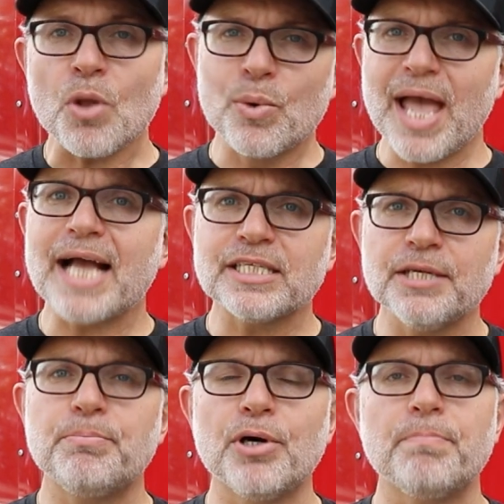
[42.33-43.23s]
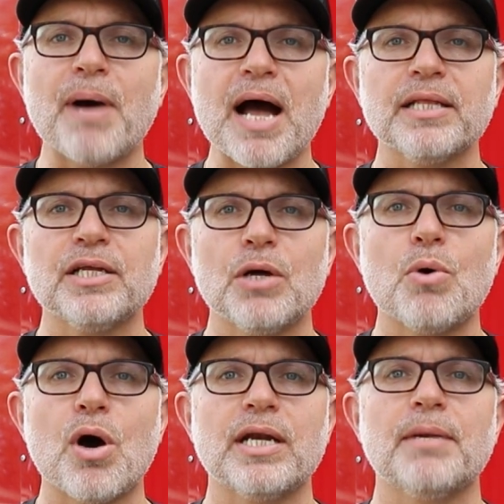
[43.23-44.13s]
We actually put Polyglow
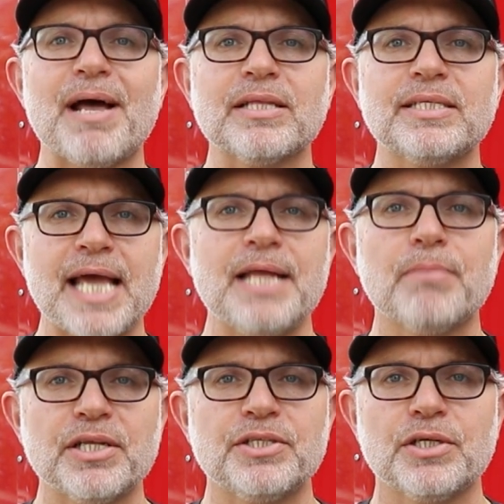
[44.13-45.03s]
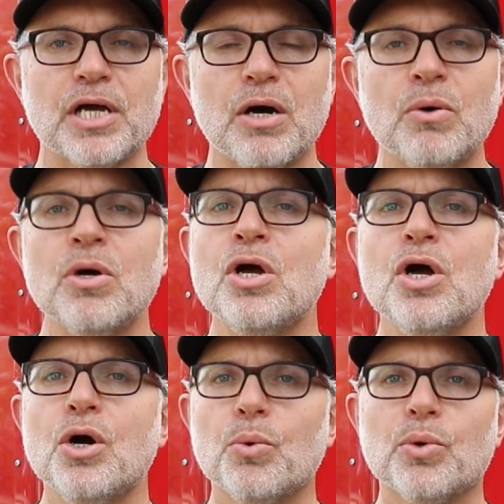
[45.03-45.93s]
on it about 10 months ago.
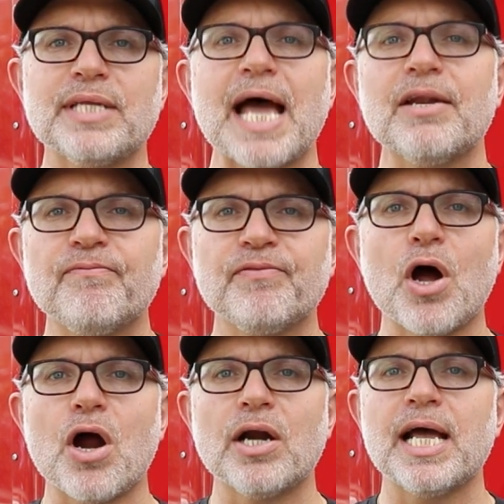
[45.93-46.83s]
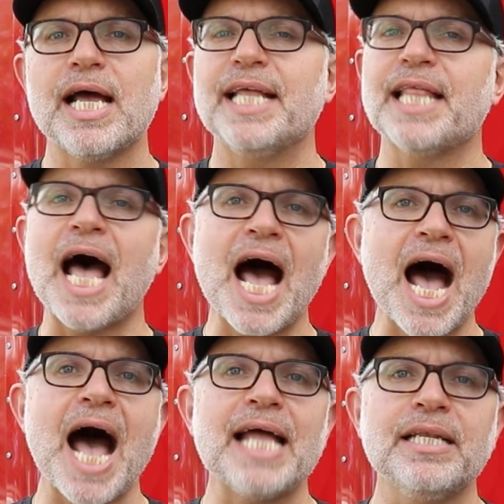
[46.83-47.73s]
We're down in Florida in the
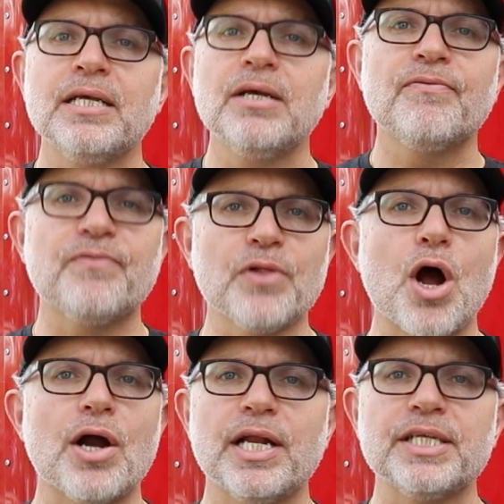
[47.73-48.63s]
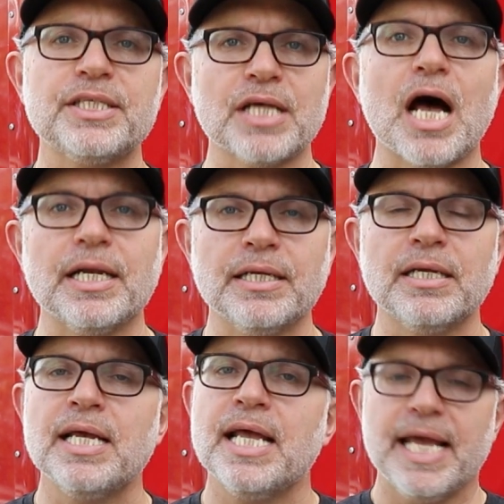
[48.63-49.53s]
hot Florida sun.
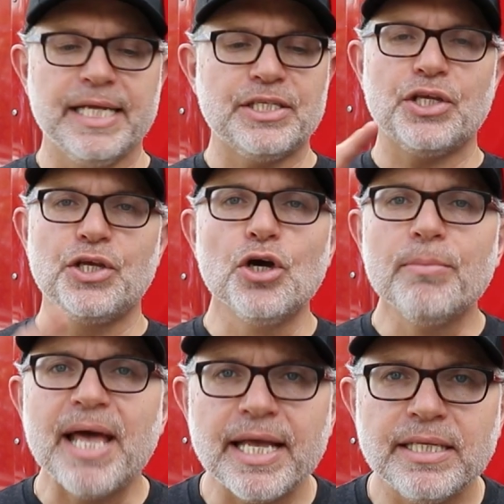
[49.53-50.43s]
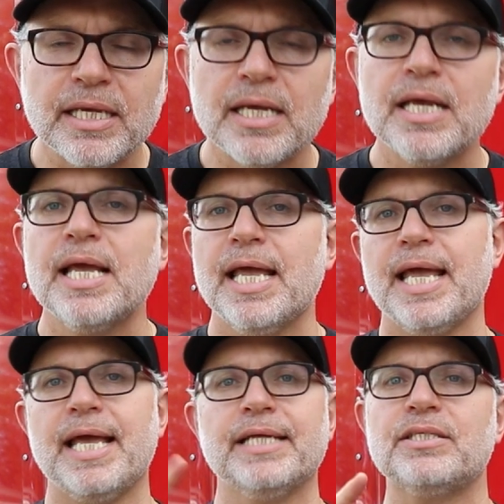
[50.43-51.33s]
It's humid,
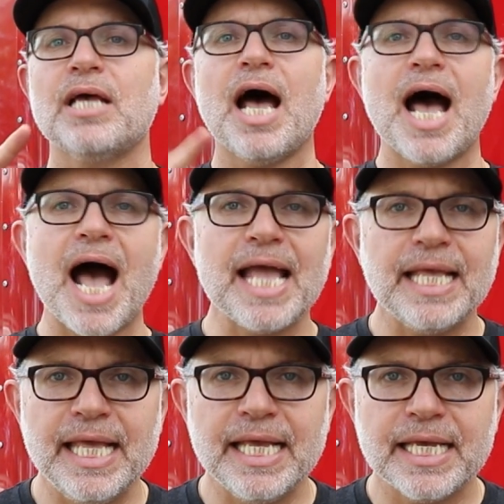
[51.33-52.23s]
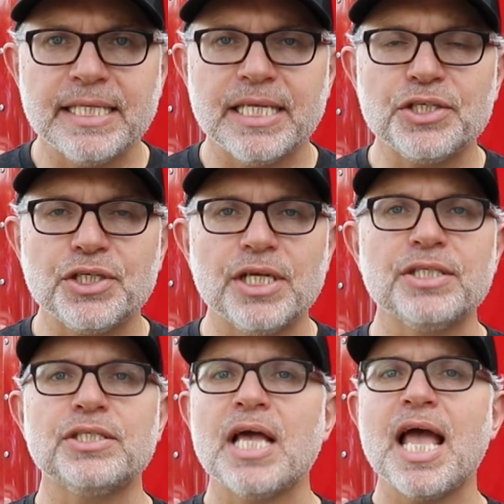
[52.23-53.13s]
it's high heat
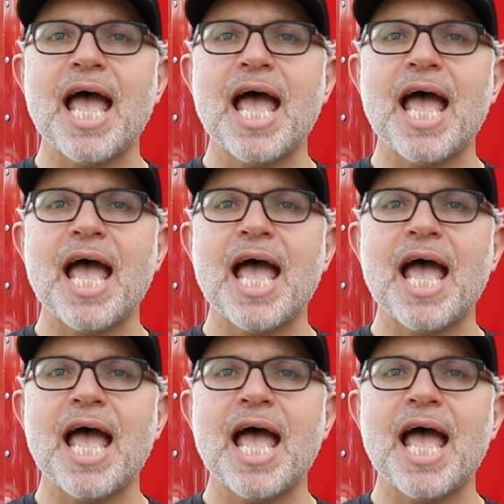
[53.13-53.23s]
conditions,